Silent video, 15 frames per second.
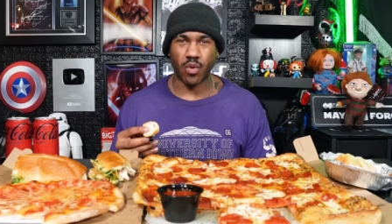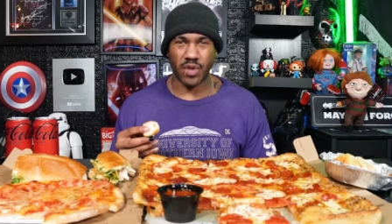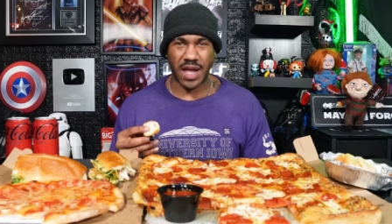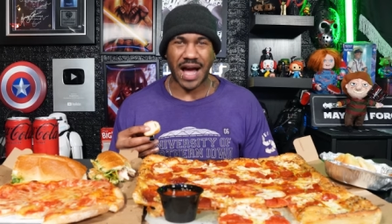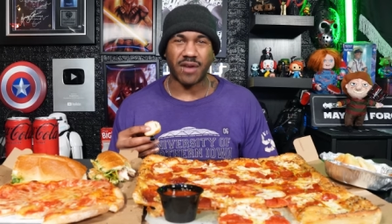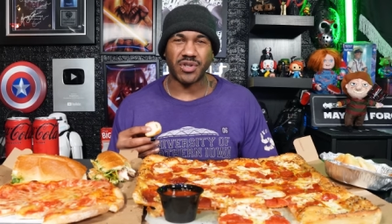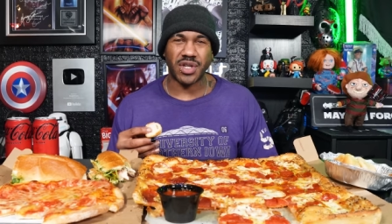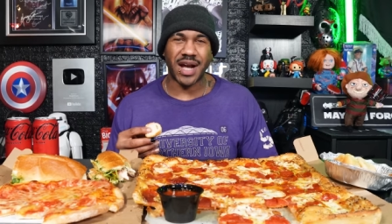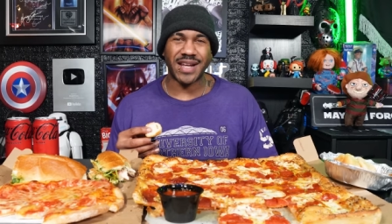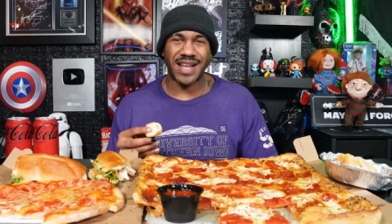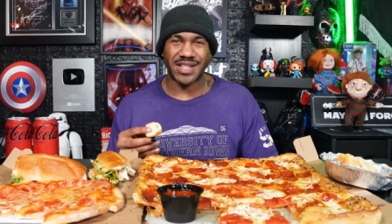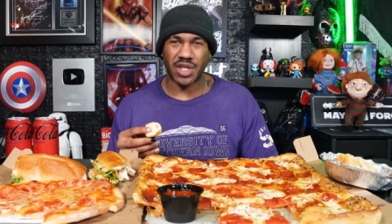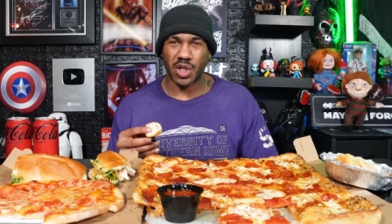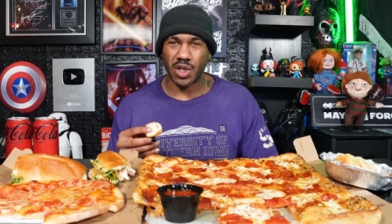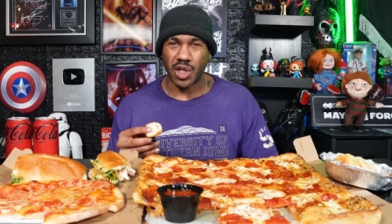where the outside
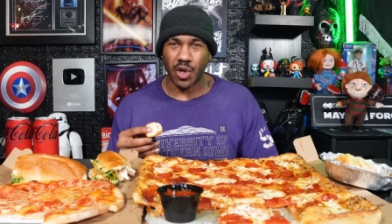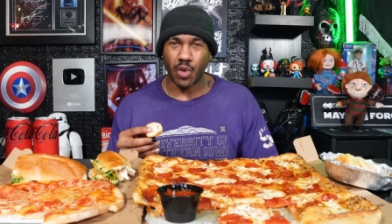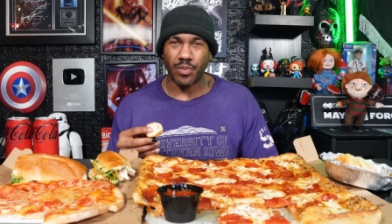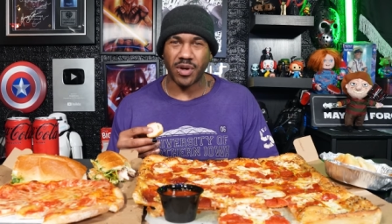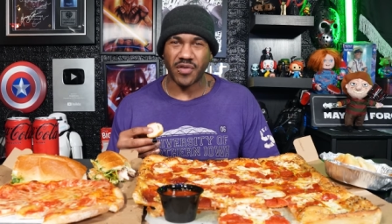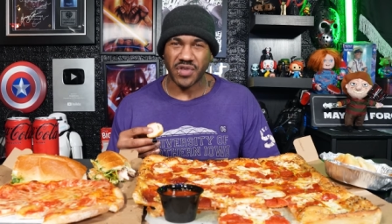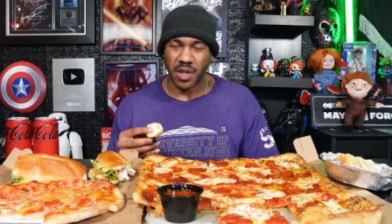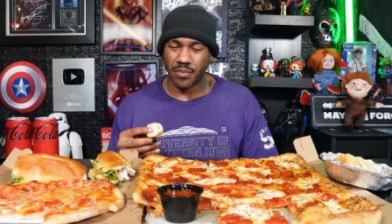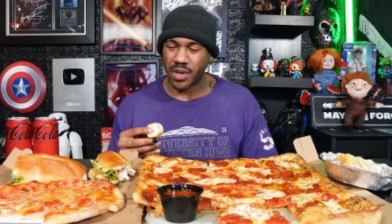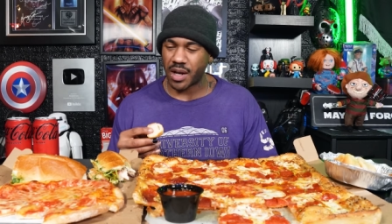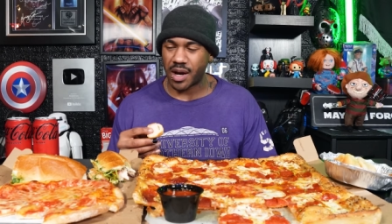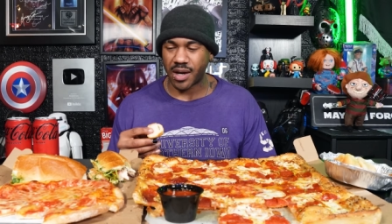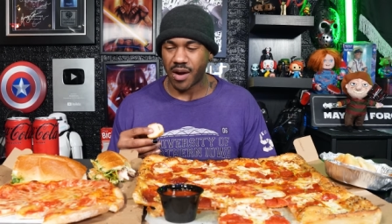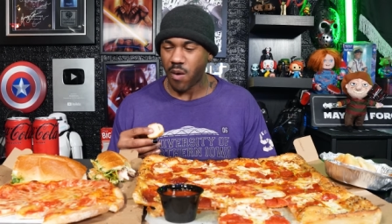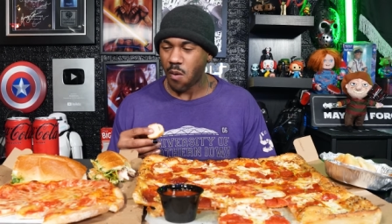gets a little bit of something
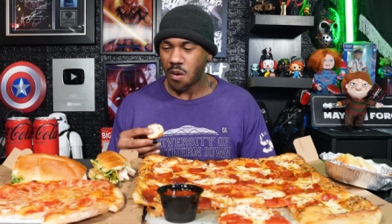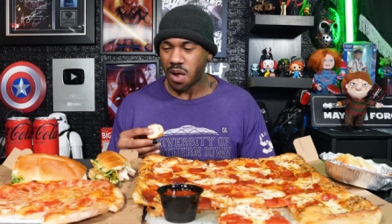on it.